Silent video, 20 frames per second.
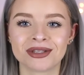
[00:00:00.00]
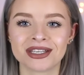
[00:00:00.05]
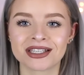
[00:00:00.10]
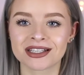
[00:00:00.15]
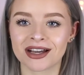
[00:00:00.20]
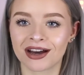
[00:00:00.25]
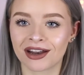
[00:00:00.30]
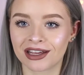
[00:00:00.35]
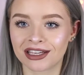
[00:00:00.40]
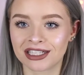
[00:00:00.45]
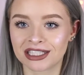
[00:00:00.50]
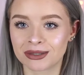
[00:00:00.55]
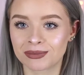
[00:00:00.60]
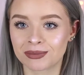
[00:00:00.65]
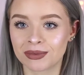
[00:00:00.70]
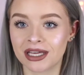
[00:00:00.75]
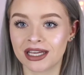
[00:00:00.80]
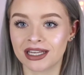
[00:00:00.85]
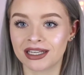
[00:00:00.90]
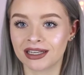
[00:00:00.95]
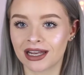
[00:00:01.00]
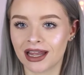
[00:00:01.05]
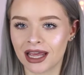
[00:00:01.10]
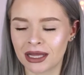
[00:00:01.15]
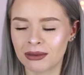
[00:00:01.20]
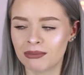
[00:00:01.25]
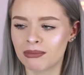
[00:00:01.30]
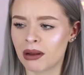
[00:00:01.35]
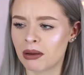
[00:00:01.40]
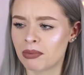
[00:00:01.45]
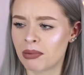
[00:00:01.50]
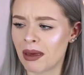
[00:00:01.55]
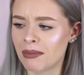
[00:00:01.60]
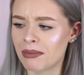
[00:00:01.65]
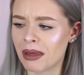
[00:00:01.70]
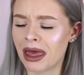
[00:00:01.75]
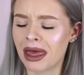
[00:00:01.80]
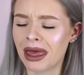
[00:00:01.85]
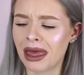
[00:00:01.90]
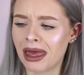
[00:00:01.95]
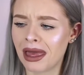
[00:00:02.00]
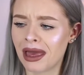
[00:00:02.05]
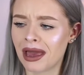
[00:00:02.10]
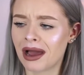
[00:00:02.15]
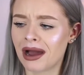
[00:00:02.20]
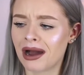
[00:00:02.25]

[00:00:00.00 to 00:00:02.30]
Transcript: This colour in in independent.